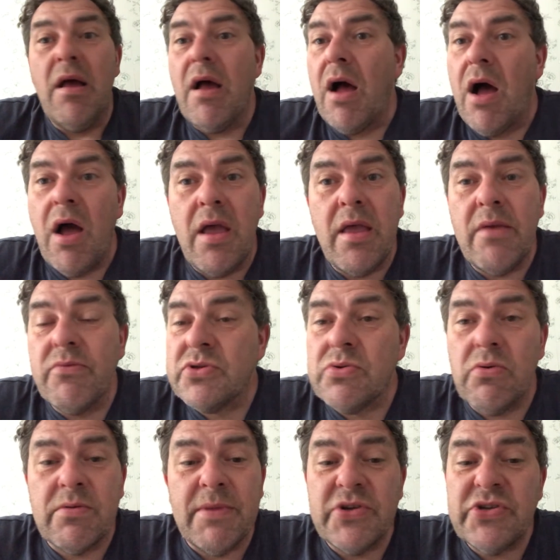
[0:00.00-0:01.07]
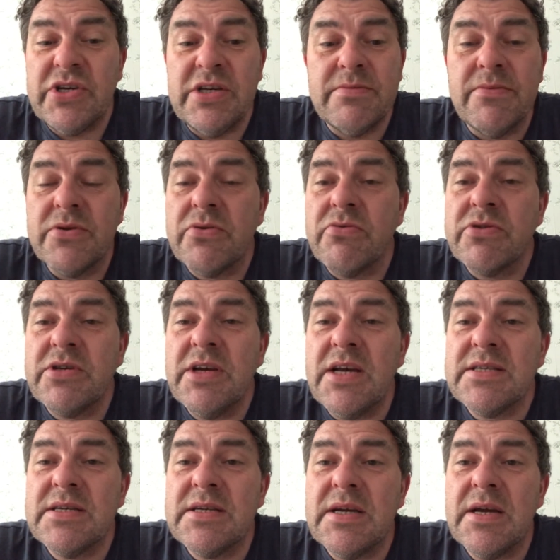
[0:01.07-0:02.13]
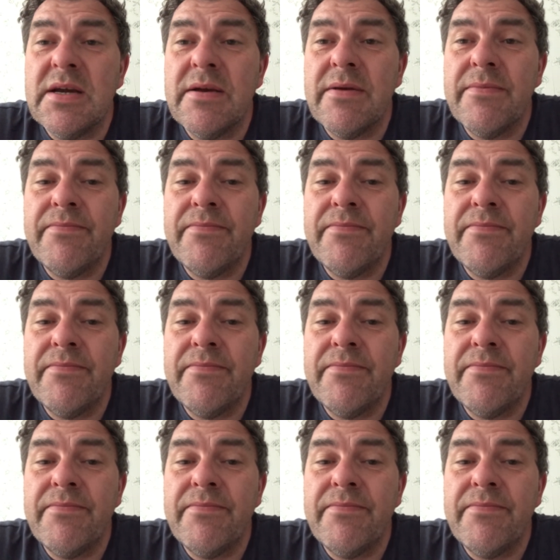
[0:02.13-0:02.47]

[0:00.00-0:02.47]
I was talking about cheese with my daughter yesterday.